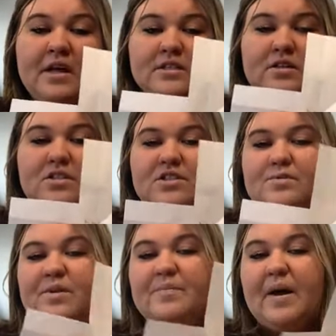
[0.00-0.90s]
So
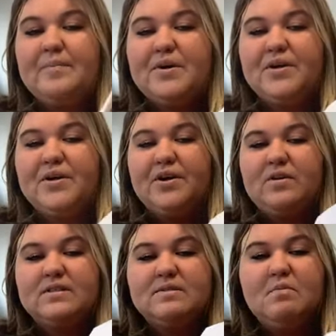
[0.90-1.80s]
just remember,
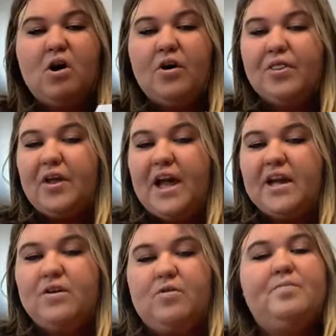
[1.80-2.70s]
no small
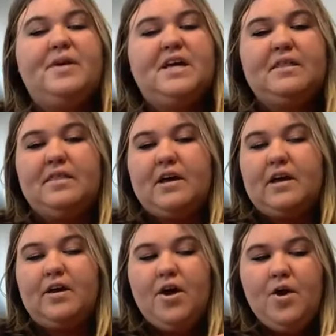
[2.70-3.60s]
thing, no big thing